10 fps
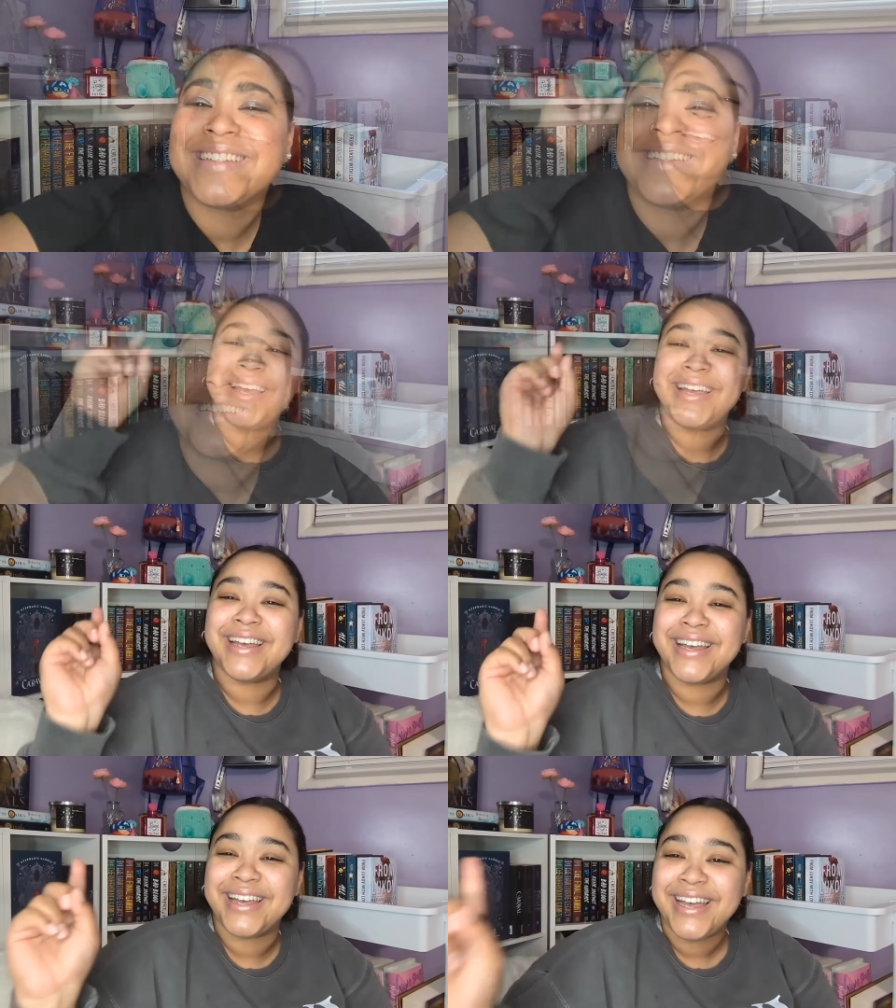
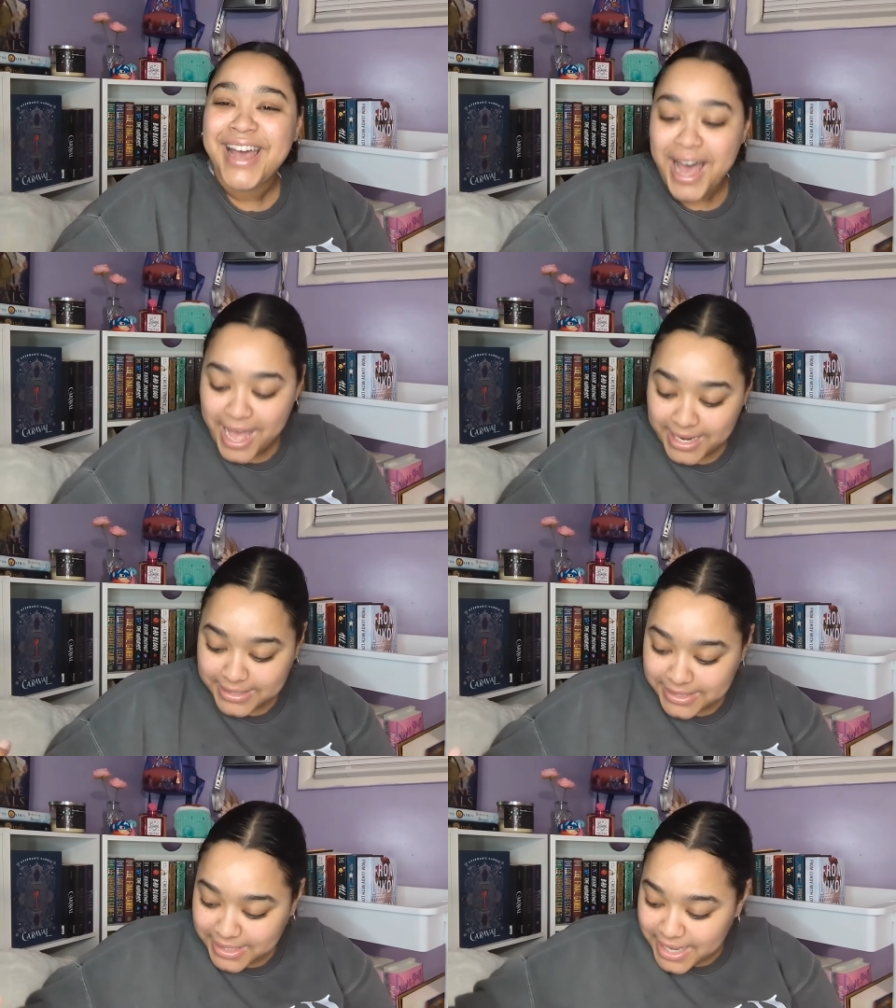
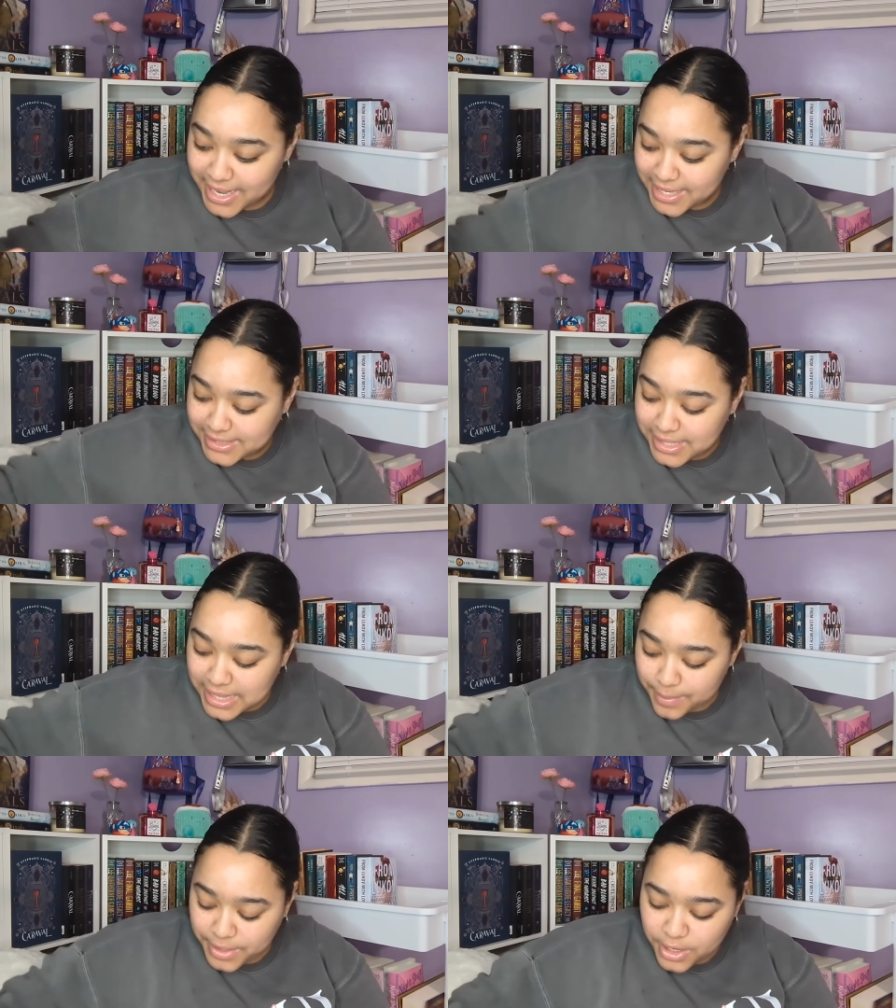Honestly, guys,
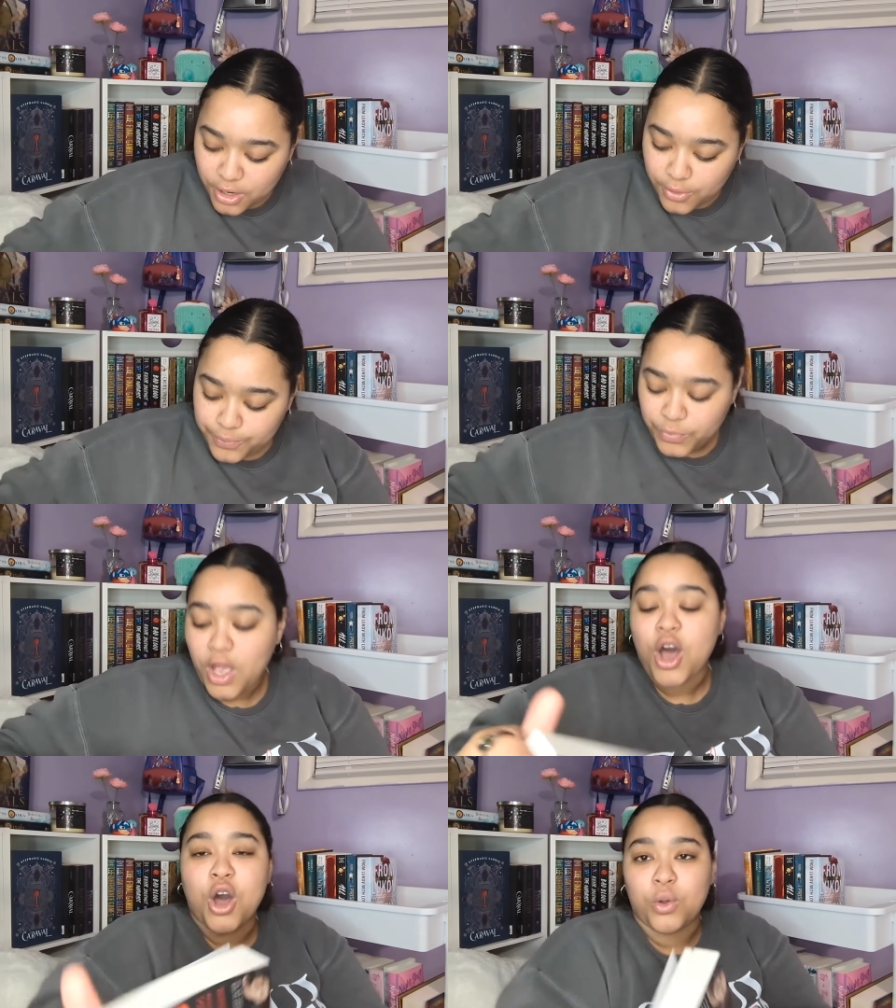let me know
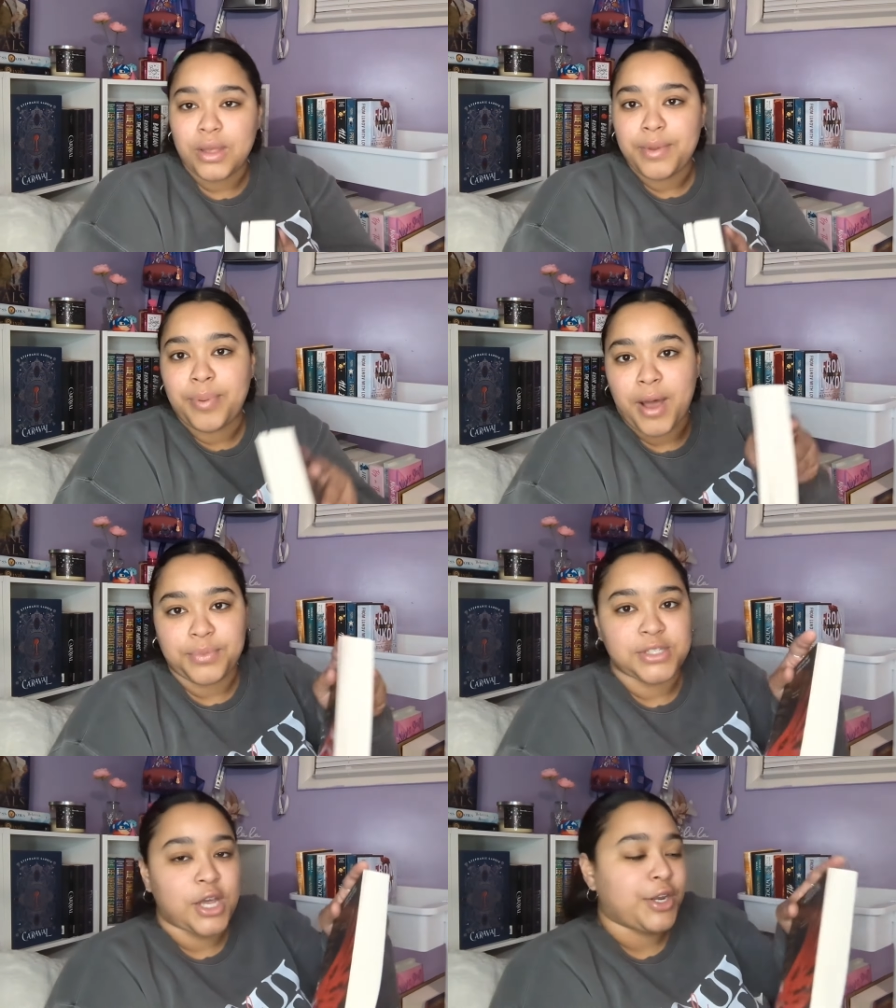Oh, let me pop
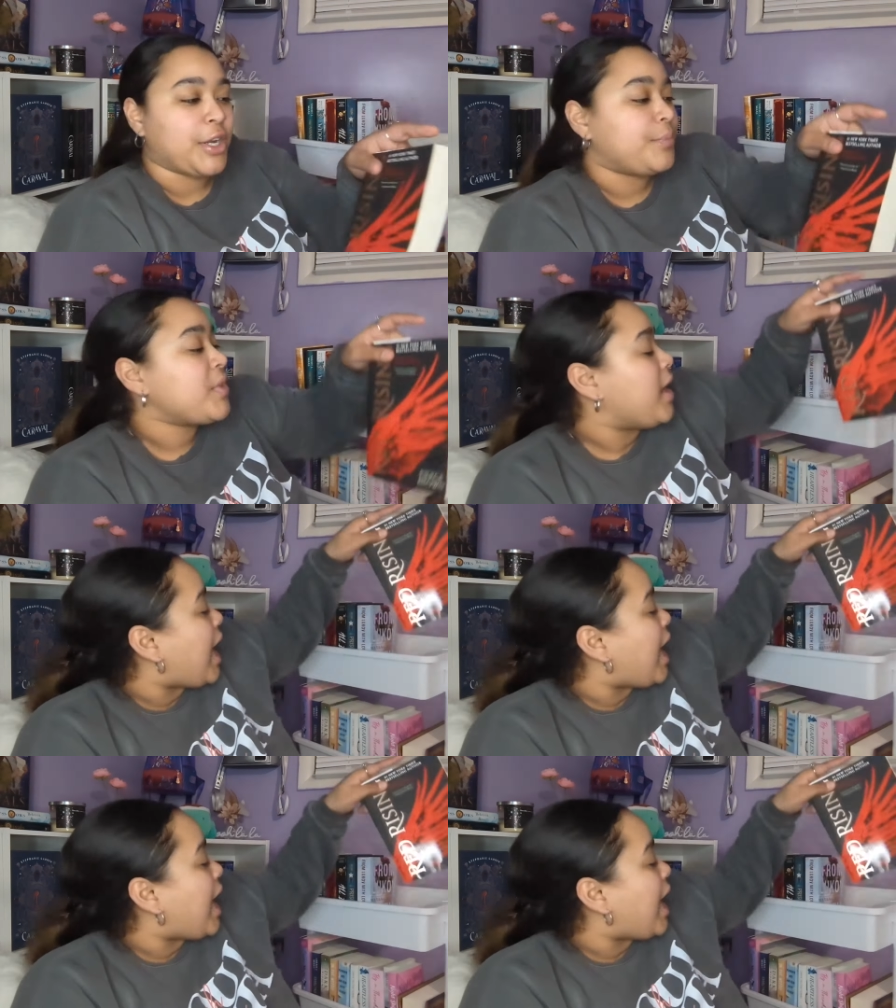this on here.